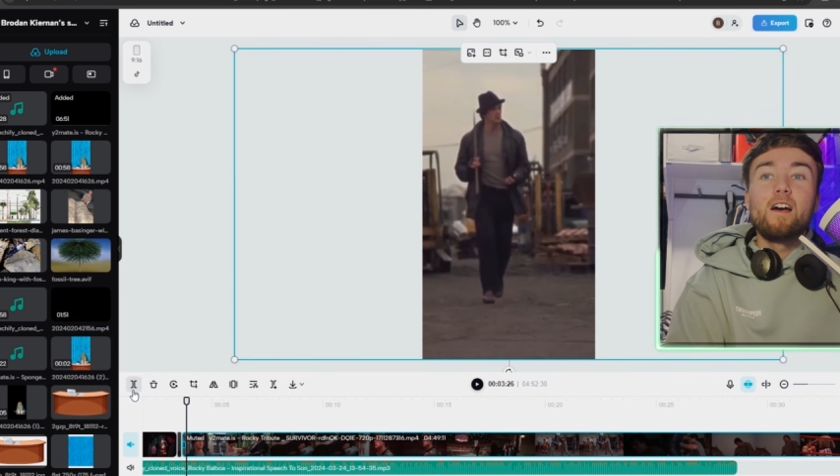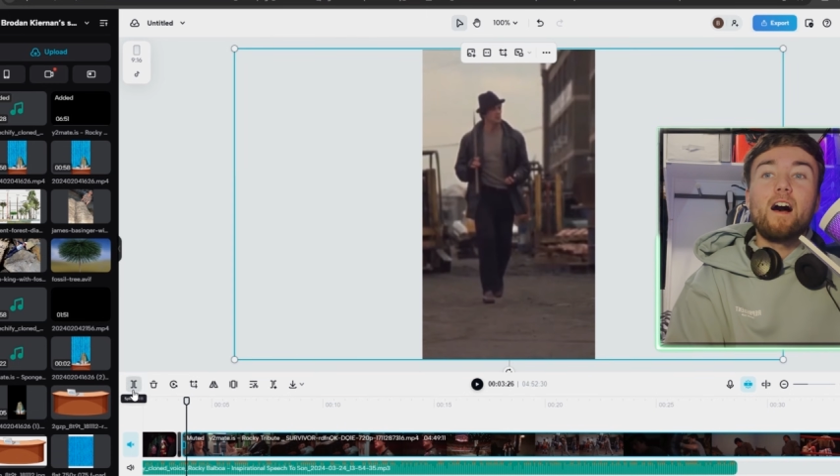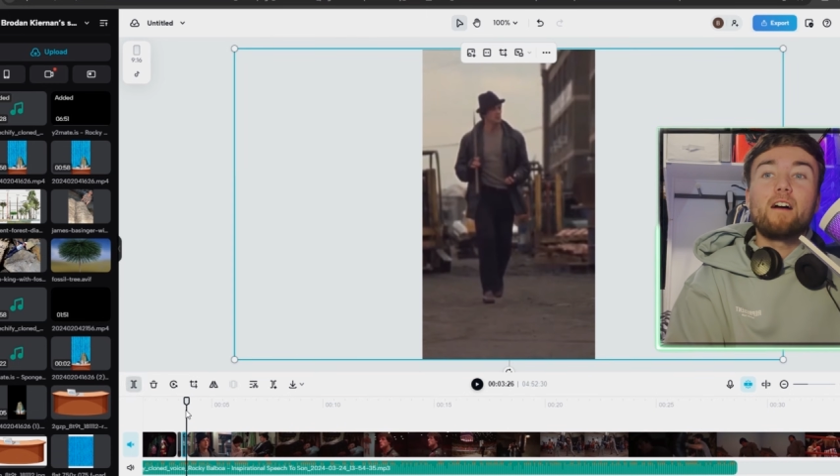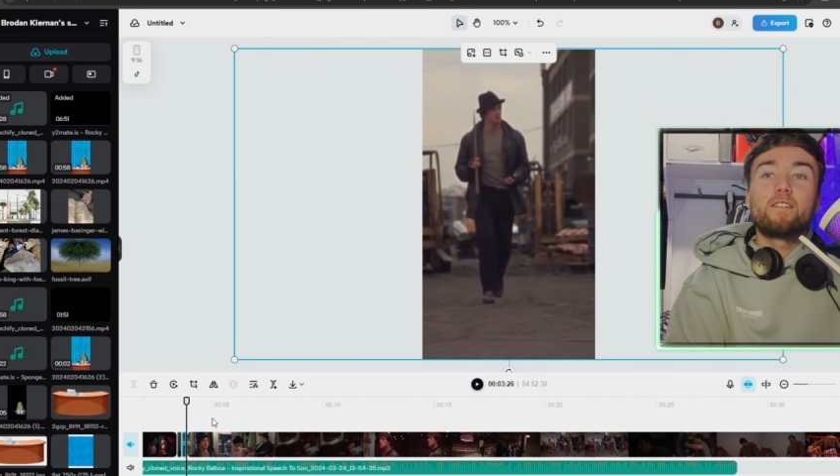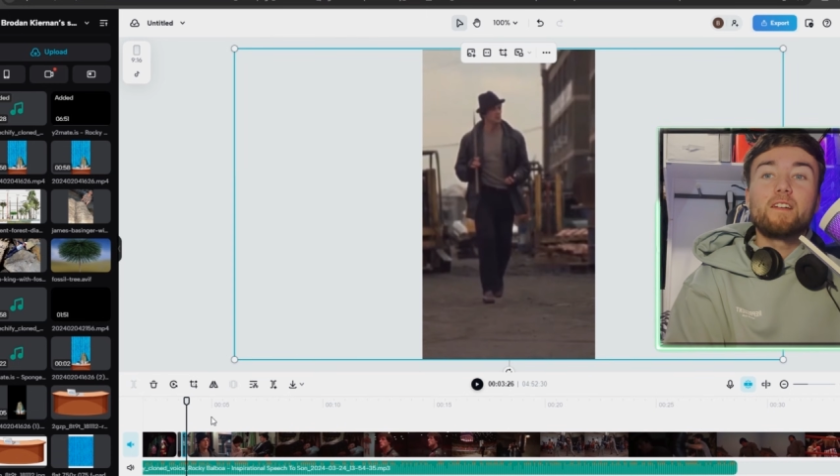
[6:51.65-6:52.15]

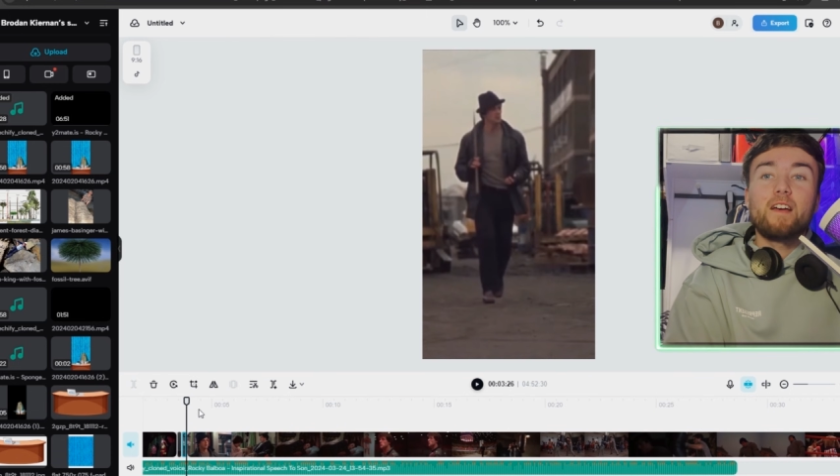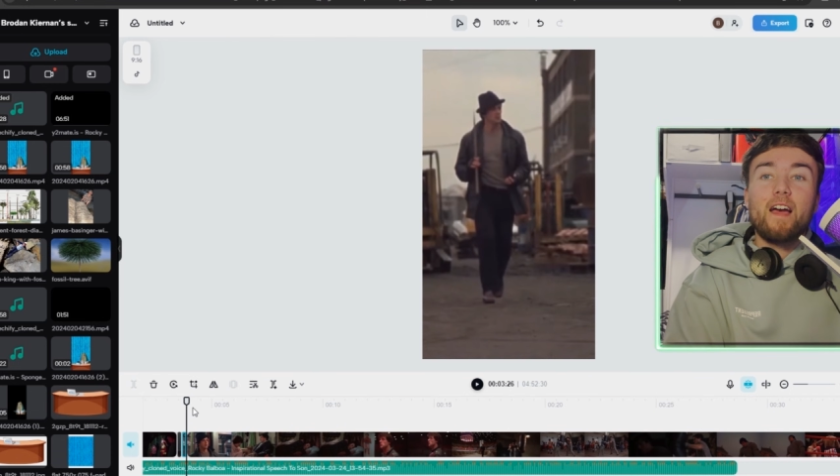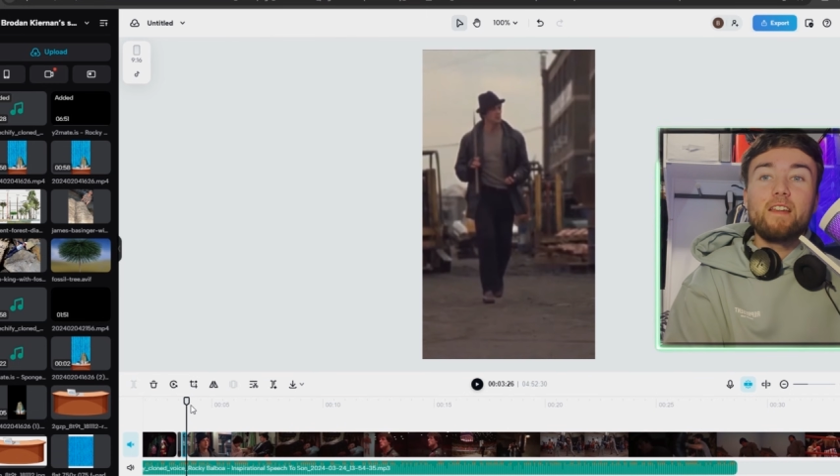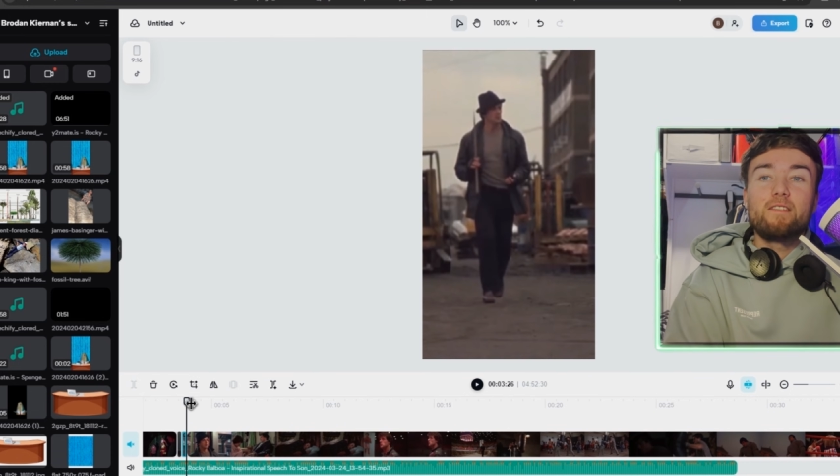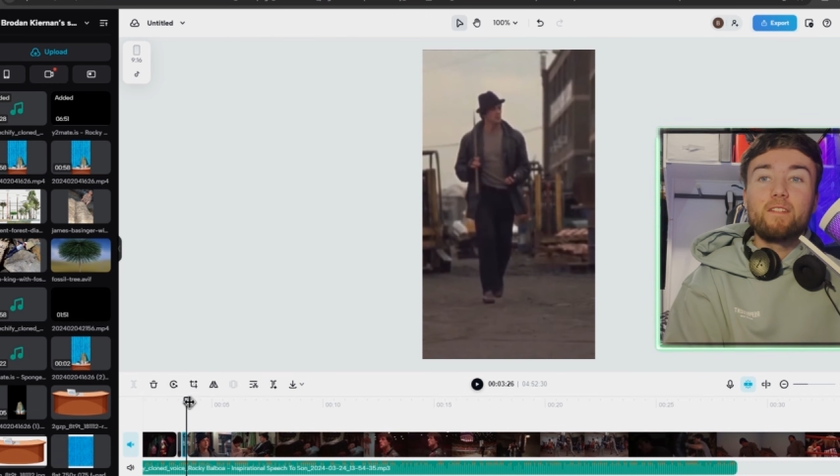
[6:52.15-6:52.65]
I think
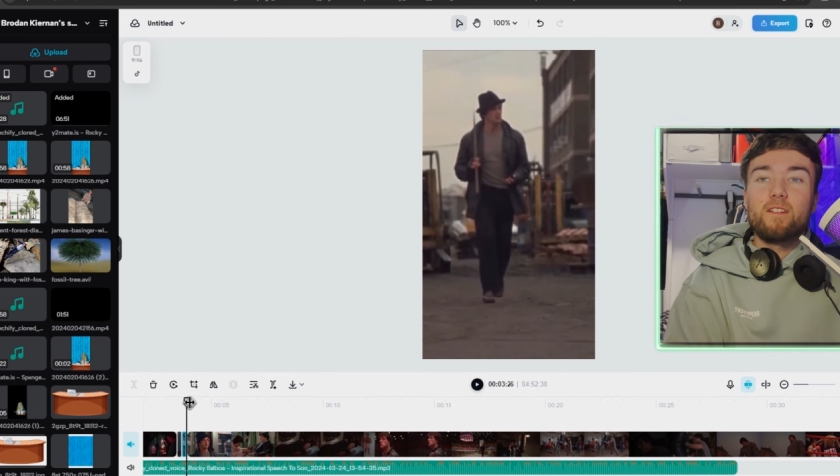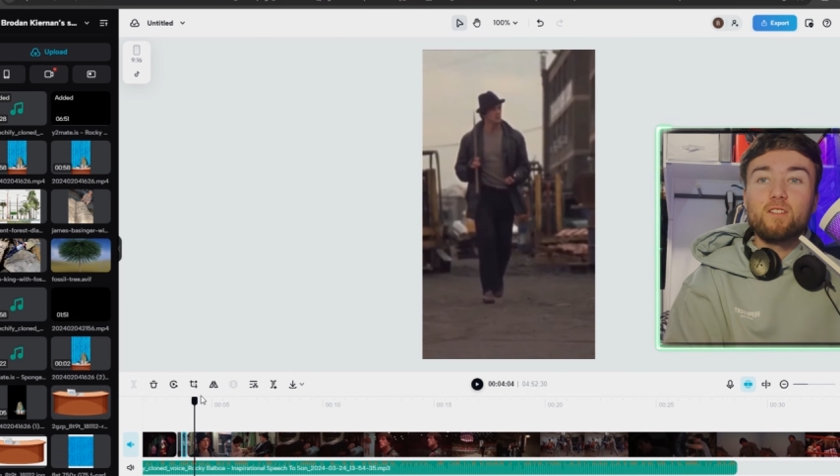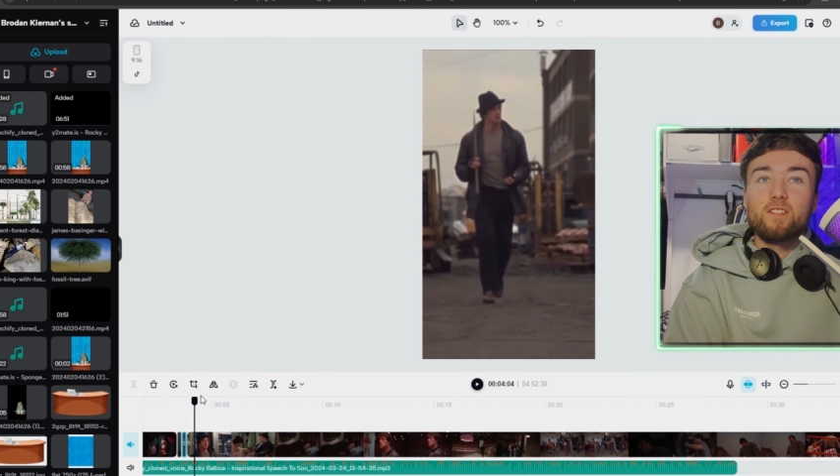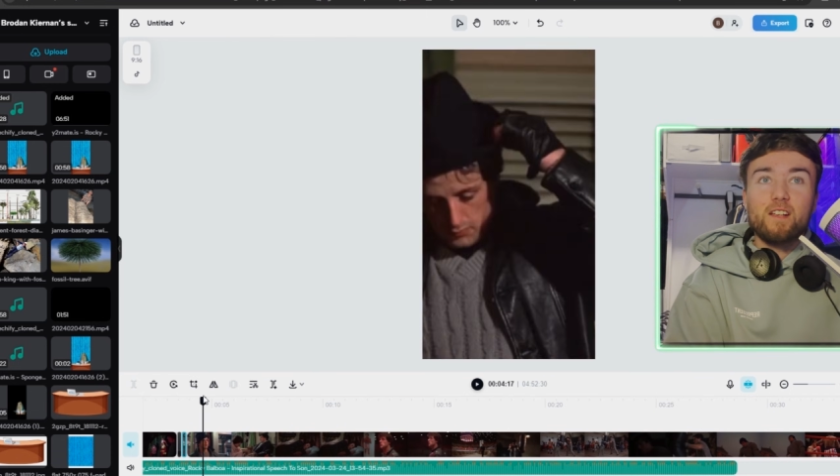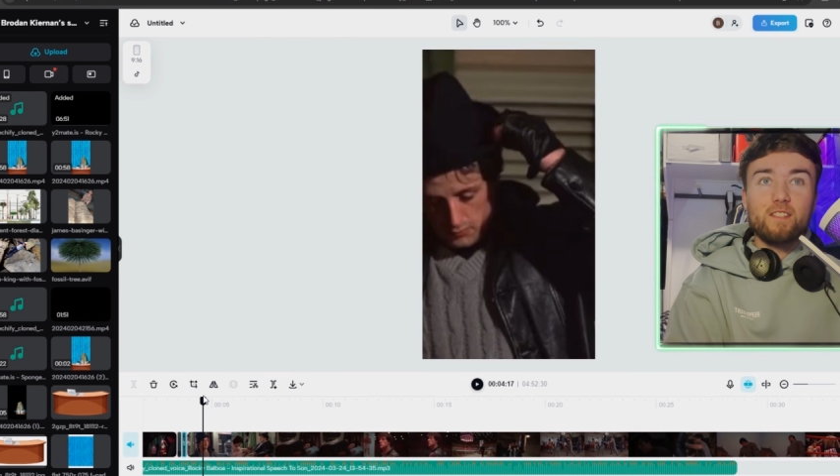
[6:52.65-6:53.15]
anything that just
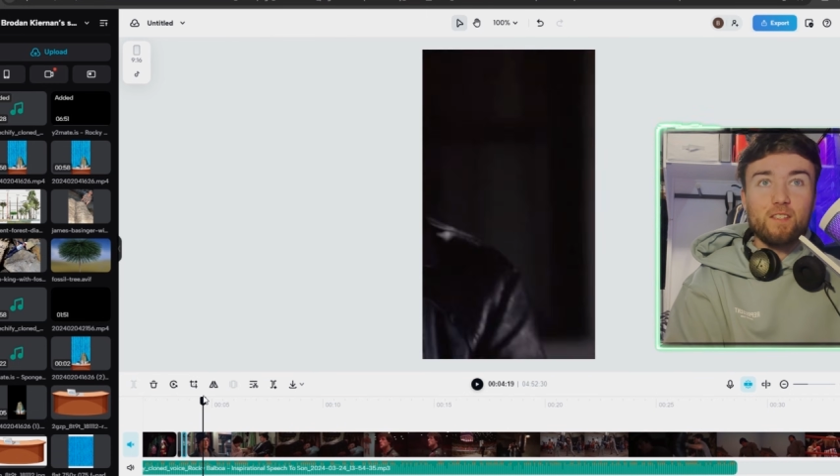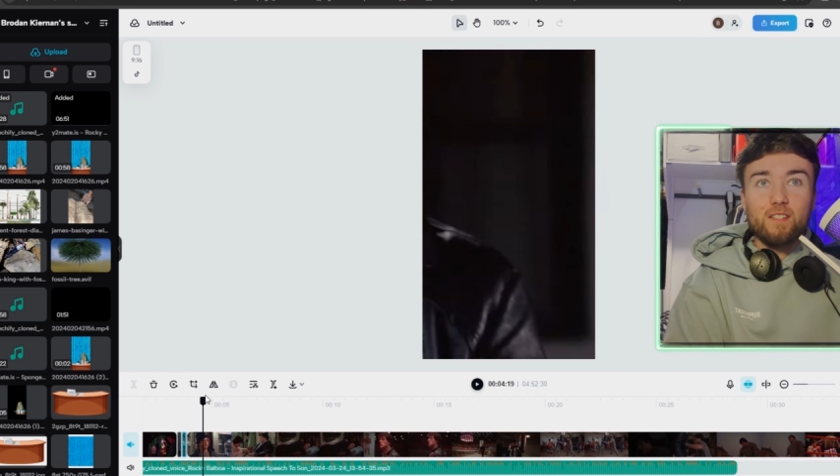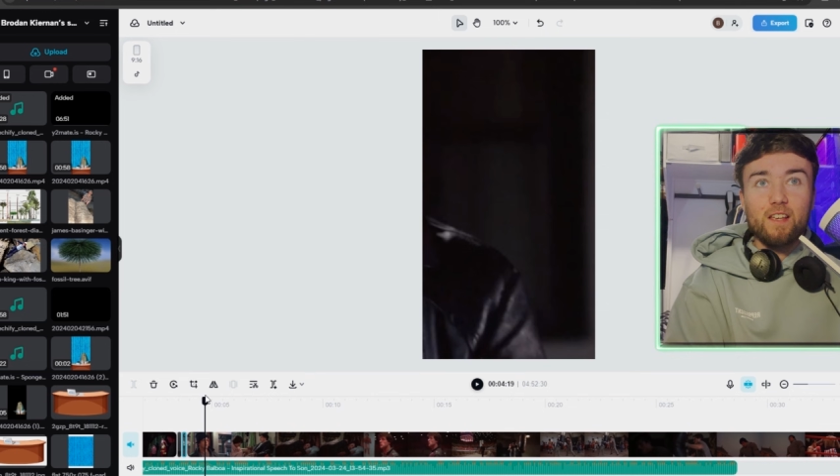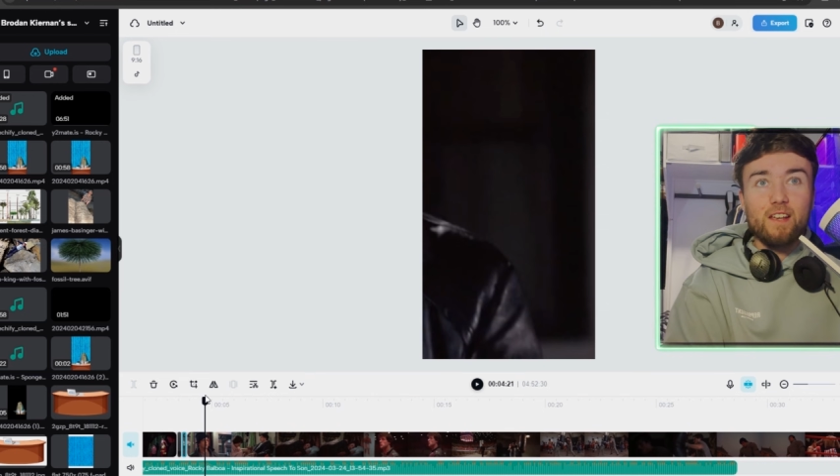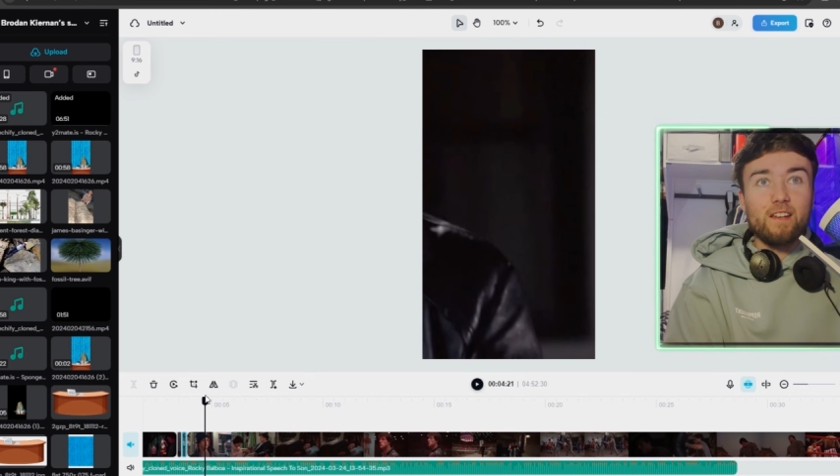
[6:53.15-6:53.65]
sets the
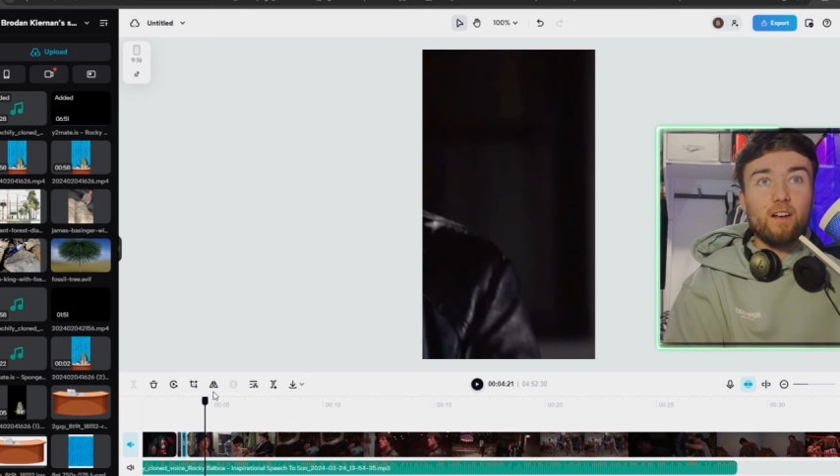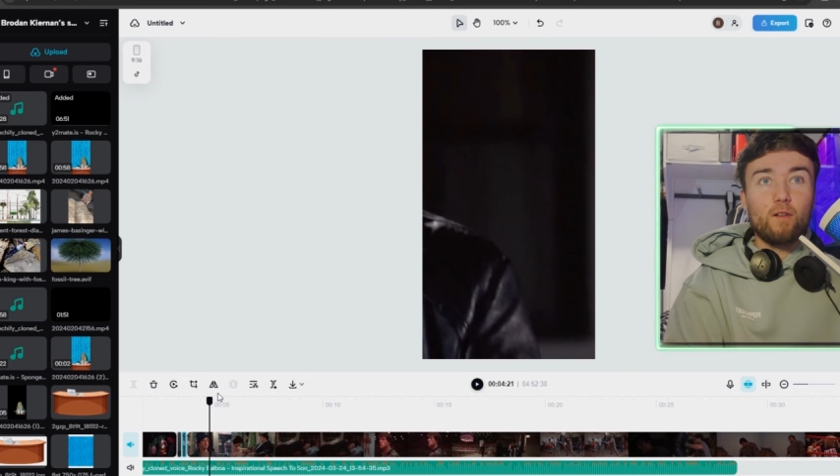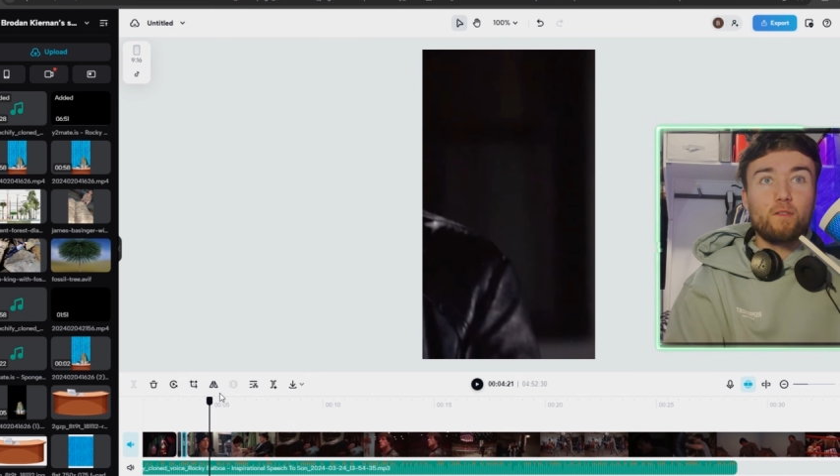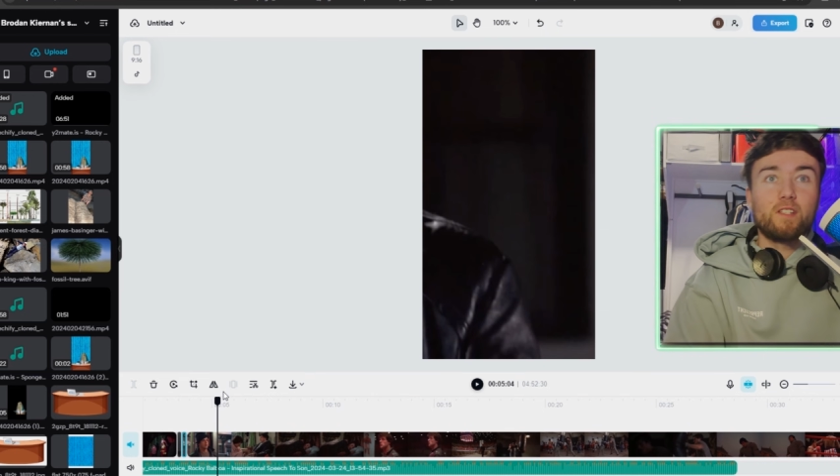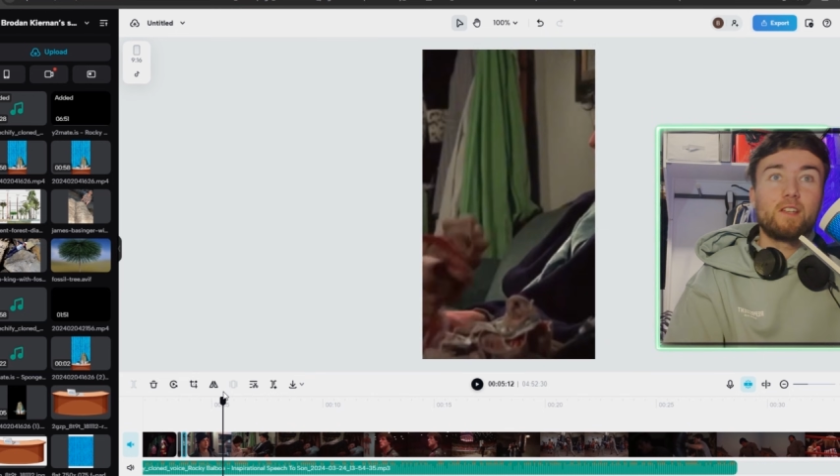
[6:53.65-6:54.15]
scene, and
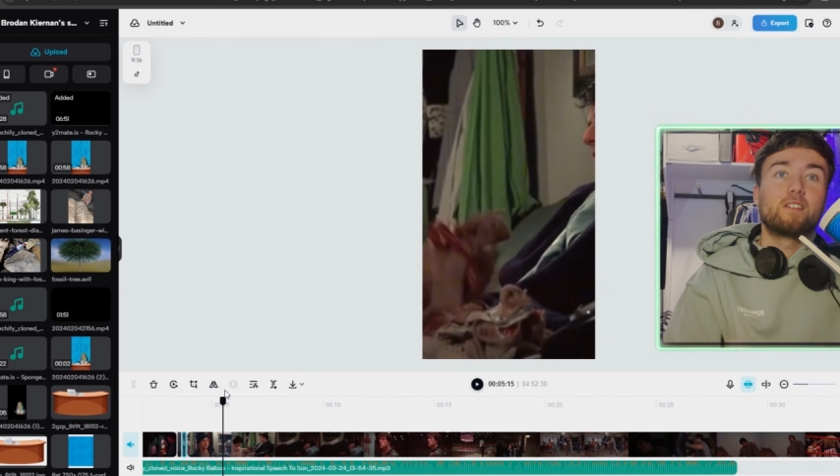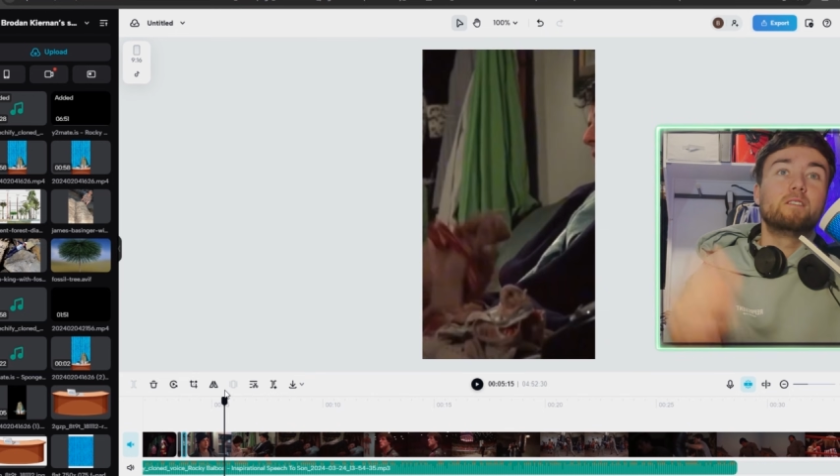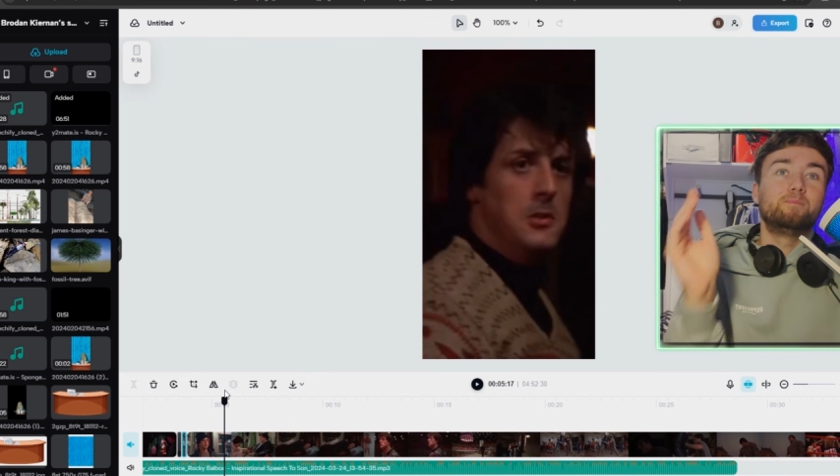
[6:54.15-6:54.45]
obviously